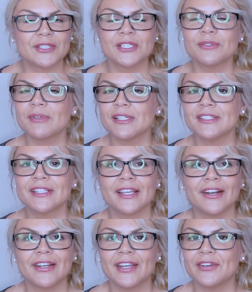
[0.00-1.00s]
Just wanted to
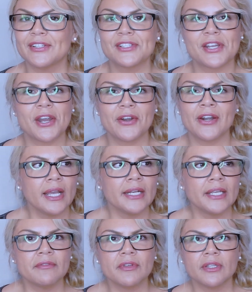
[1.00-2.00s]
get on here and share, kind
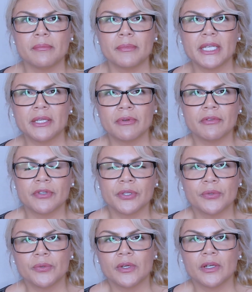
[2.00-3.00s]
of give you a mini
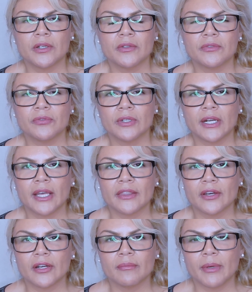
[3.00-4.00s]
review of what I
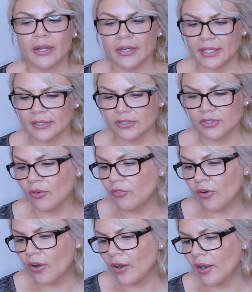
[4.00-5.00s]
thought about it so
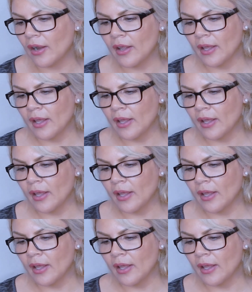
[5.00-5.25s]
far.